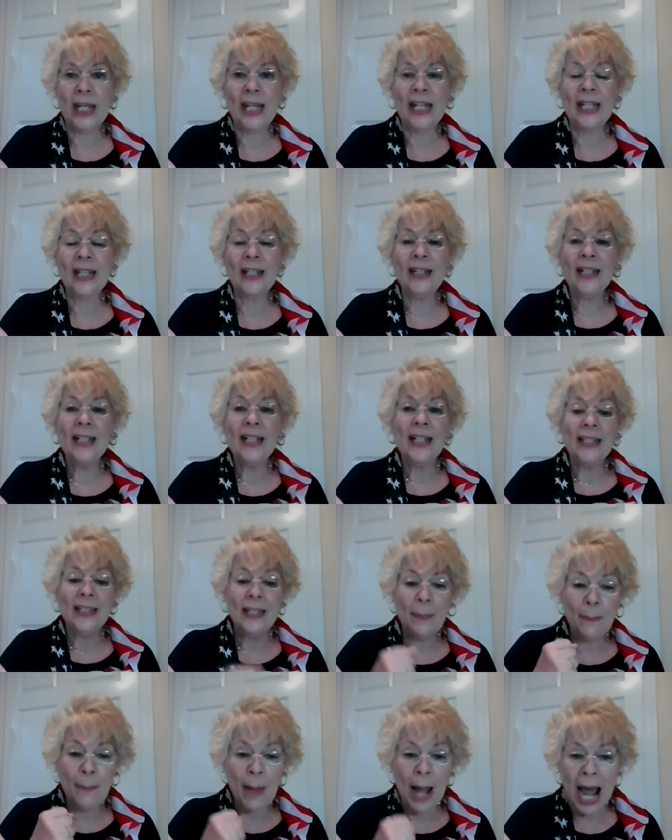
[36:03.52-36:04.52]
week
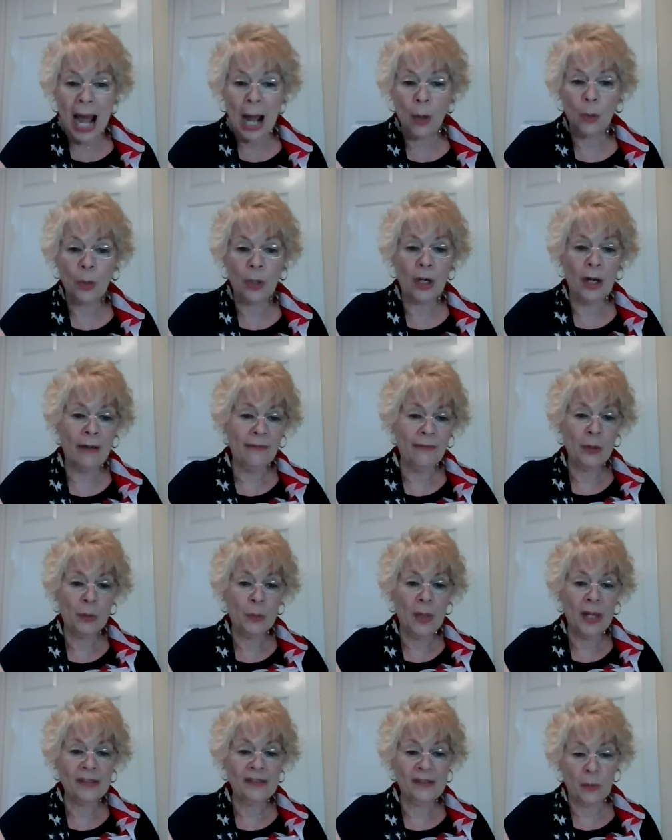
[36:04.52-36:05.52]
the power of
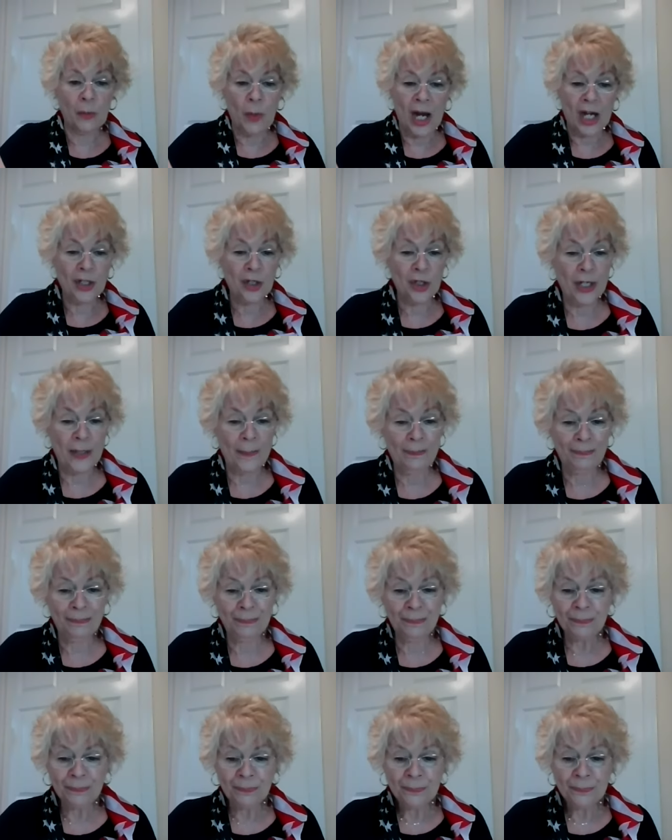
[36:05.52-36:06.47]
the resurrection.